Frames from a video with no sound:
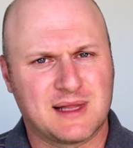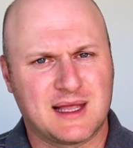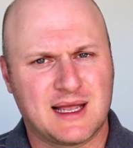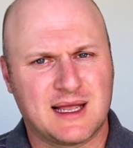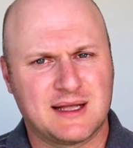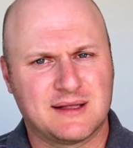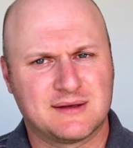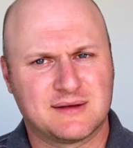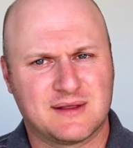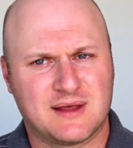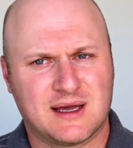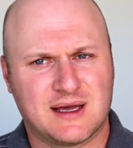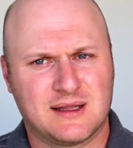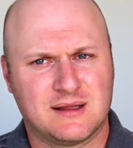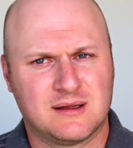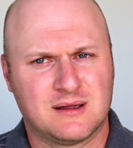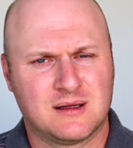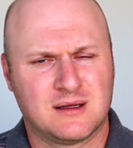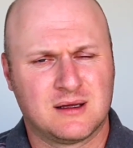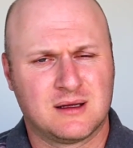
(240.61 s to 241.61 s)
land
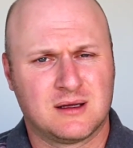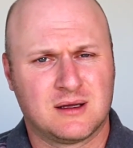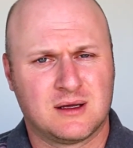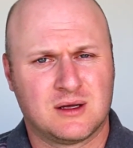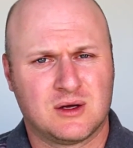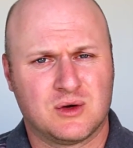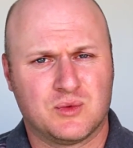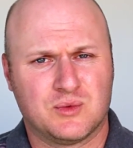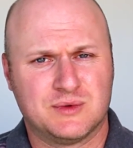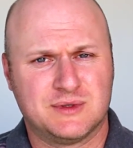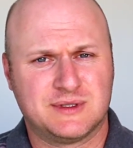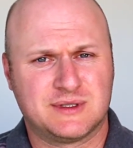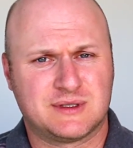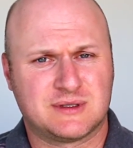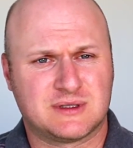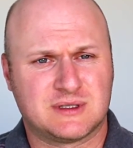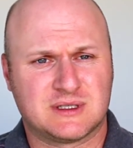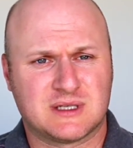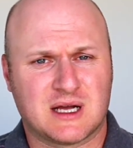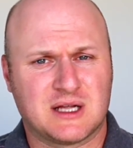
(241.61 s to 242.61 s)
that
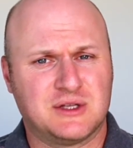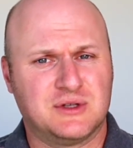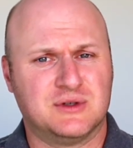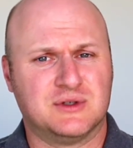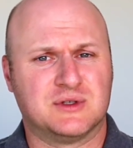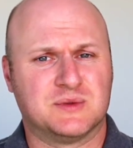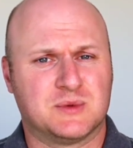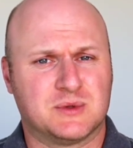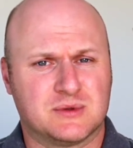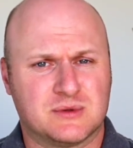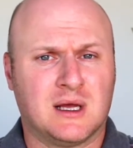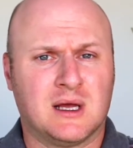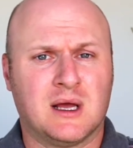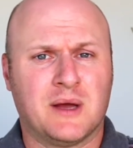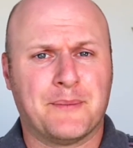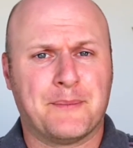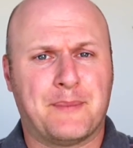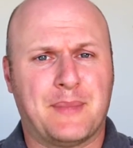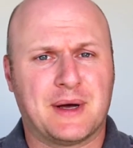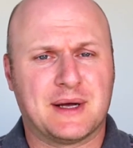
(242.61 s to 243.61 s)
was just unusable.
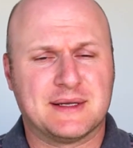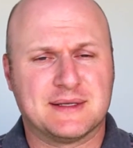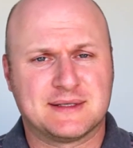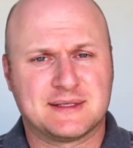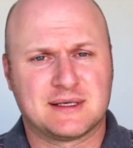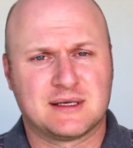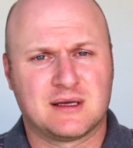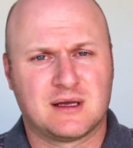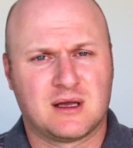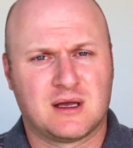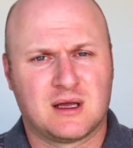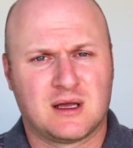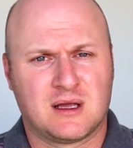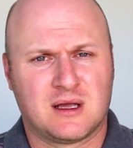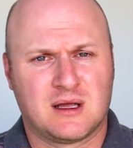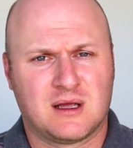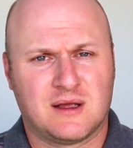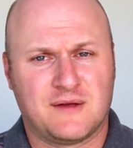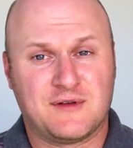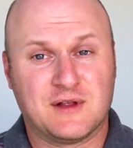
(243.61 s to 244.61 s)
But
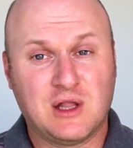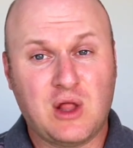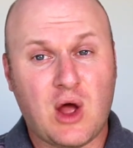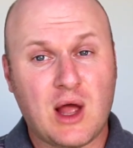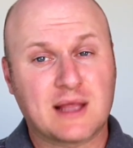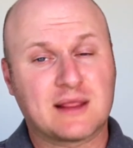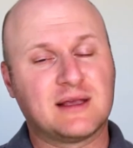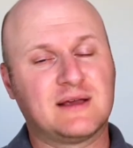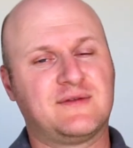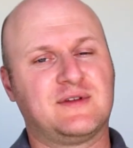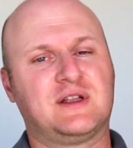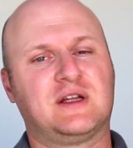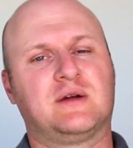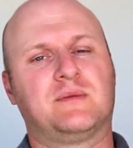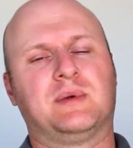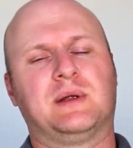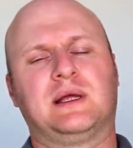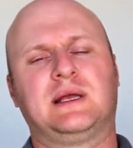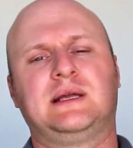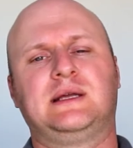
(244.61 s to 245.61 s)
if you liked the video,
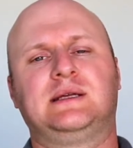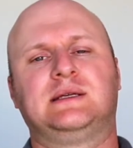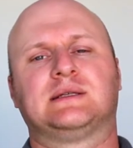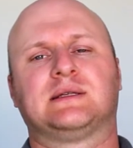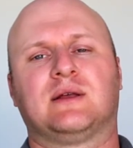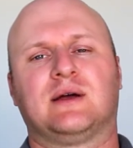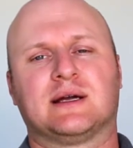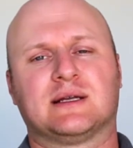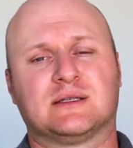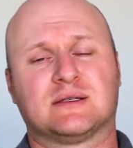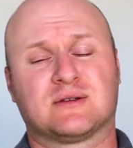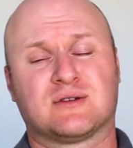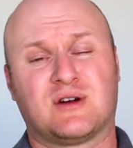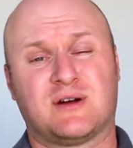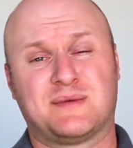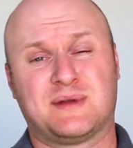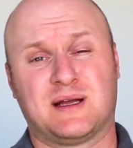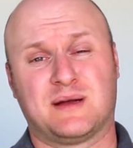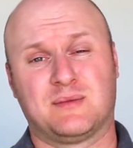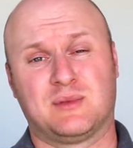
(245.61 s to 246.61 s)
please like and
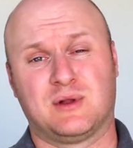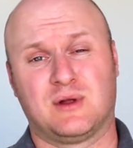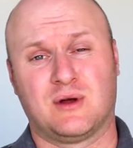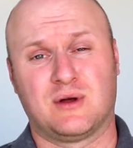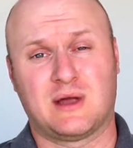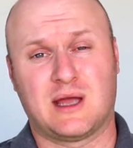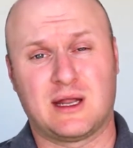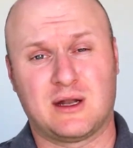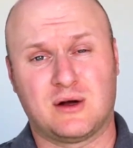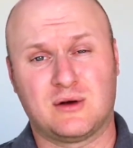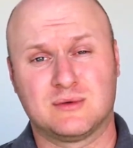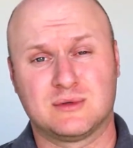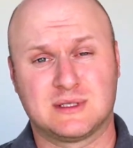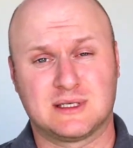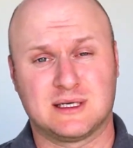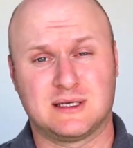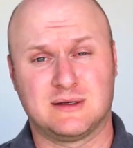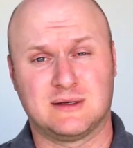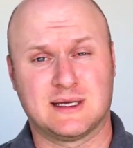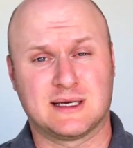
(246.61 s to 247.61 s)
subscribe down below, and I will
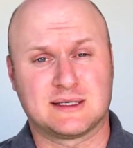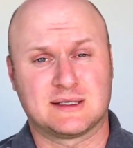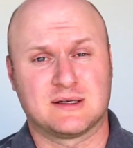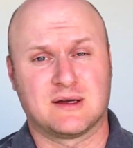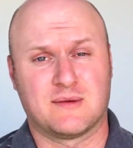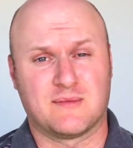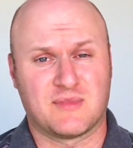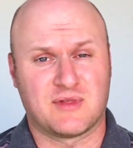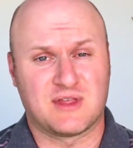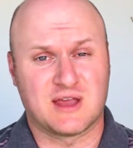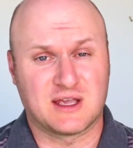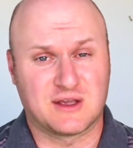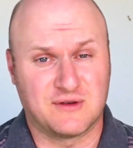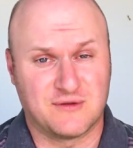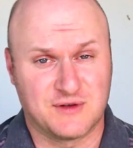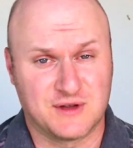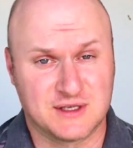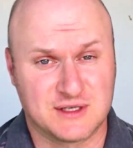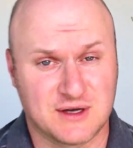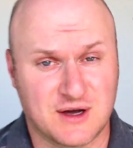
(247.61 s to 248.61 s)
see you next time. Thank you
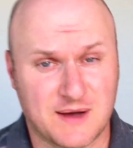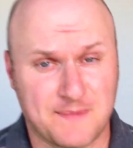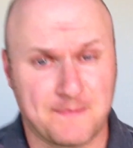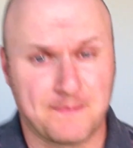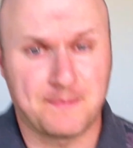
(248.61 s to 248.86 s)
for your time.